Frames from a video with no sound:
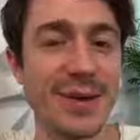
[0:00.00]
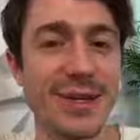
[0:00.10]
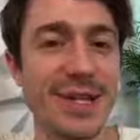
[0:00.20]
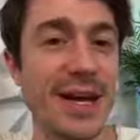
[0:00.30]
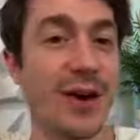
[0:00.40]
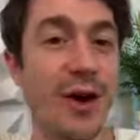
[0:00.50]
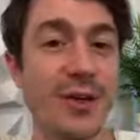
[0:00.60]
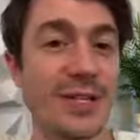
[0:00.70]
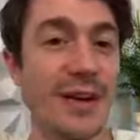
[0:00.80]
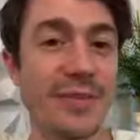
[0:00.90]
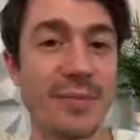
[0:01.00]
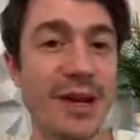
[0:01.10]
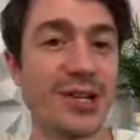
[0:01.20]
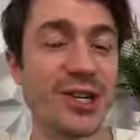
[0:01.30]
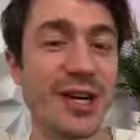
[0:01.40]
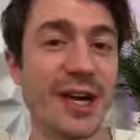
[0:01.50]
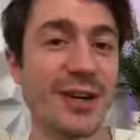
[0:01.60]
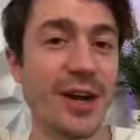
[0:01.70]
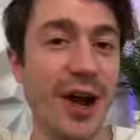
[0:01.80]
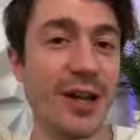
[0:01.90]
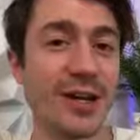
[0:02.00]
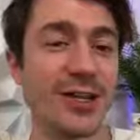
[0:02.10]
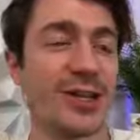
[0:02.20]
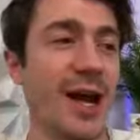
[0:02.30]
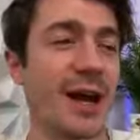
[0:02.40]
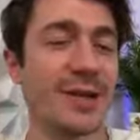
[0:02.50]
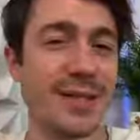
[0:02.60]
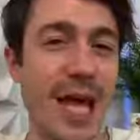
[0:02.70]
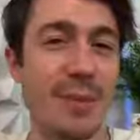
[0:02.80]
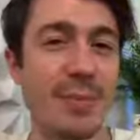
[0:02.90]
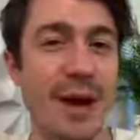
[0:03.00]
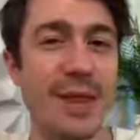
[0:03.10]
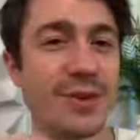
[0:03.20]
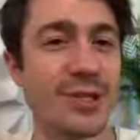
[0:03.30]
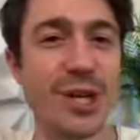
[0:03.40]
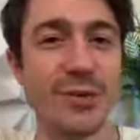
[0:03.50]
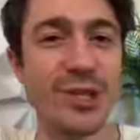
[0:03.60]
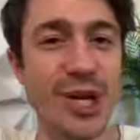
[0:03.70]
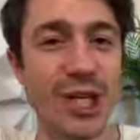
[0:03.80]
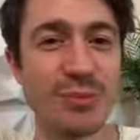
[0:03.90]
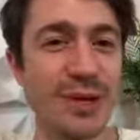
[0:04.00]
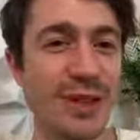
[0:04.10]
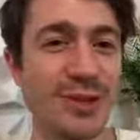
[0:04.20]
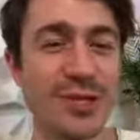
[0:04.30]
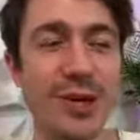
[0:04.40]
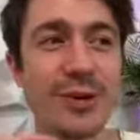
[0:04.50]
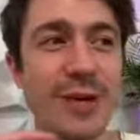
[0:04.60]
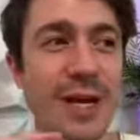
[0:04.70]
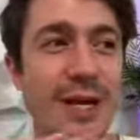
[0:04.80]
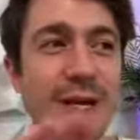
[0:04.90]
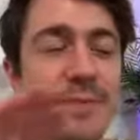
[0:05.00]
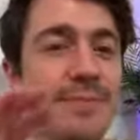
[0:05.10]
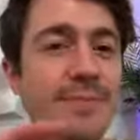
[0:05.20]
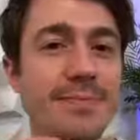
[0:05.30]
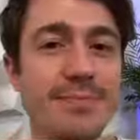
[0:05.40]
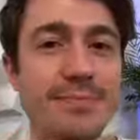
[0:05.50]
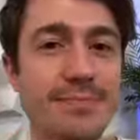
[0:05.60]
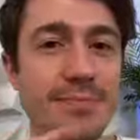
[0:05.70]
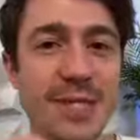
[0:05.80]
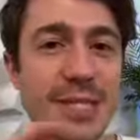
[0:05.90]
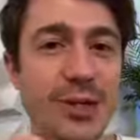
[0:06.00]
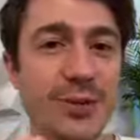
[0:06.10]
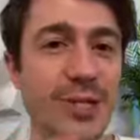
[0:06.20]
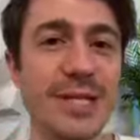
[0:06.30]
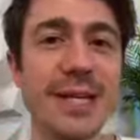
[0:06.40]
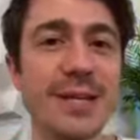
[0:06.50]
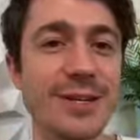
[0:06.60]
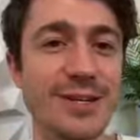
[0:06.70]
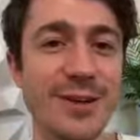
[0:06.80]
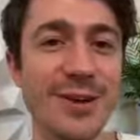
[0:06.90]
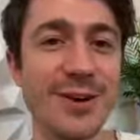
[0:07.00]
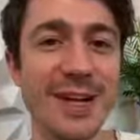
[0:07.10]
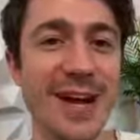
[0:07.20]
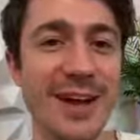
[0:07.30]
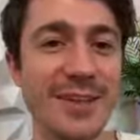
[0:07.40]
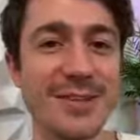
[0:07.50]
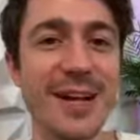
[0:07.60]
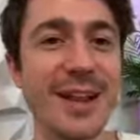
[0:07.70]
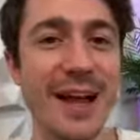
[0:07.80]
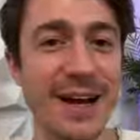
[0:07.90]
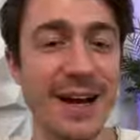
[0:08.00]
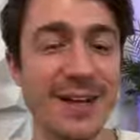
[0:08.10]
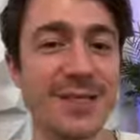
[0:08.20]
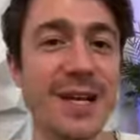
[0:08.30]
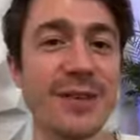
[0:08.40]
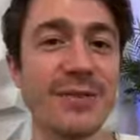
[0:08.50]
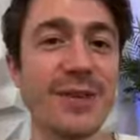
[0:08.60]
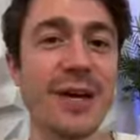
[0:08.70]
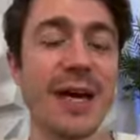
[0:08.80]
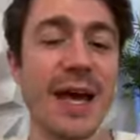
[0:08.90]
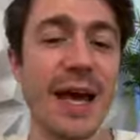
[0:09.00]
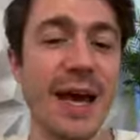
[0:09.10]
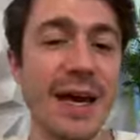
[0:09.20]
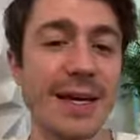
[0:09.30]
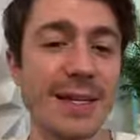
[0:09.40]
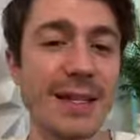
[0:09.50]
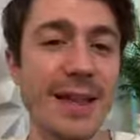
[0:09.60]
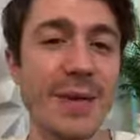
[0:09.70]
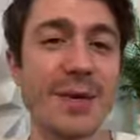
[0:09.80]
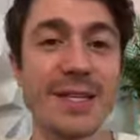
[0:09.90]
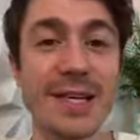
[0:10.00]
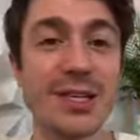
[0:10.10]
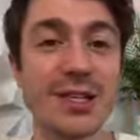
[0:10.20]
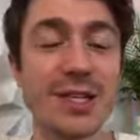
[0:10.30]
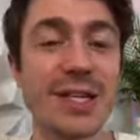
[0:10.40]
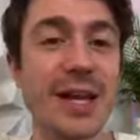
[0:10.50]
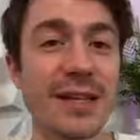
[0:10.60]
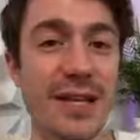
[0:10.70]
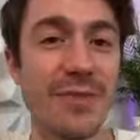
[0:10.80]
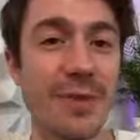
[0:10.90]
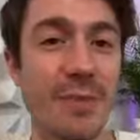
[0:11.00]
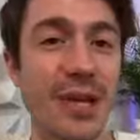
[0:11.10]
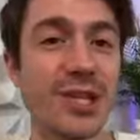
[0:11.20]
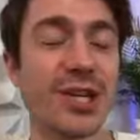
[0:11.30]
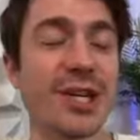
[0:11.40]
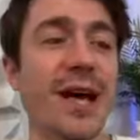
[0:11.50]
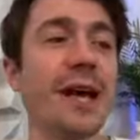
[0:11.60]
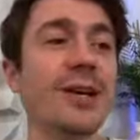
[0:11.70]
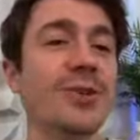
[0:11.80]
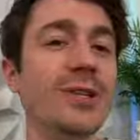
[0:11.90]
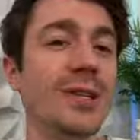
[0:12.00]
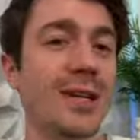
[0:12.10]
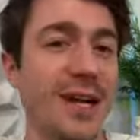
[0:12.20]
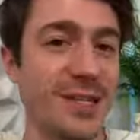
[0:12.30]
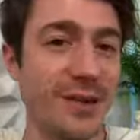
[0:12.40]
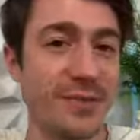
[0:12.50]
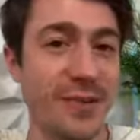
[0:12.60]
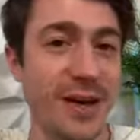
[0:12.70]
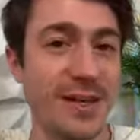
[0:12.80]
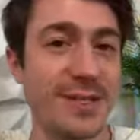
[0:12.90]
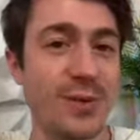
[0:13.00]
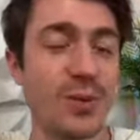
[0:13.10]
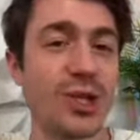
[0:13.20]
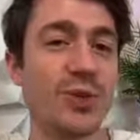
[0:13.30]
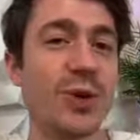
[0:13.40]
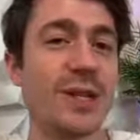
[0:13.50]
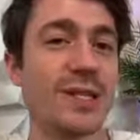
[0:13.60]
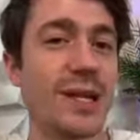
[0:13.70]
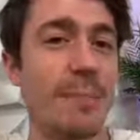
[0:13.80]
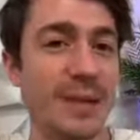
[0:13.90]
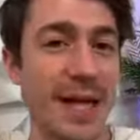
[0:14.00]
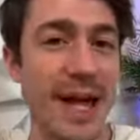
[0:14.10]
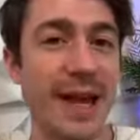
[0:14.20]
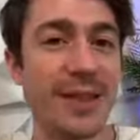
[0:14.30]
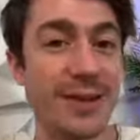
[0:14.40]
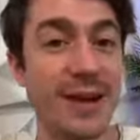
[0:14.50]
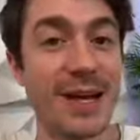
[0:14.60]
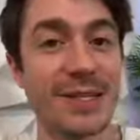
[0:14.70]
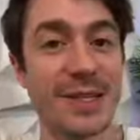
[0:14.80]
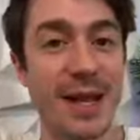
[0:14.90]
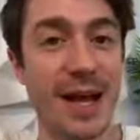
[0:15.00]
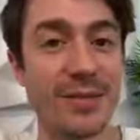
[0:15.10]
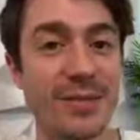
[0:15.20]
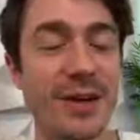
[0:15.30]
would take all this information and knowledge, and keep in mind there's no judgment, there's no like, you sinned so you're going to hell, there's none of that kind of stuff. And they would essentially take this information and go to the next phase, which was planning their next life.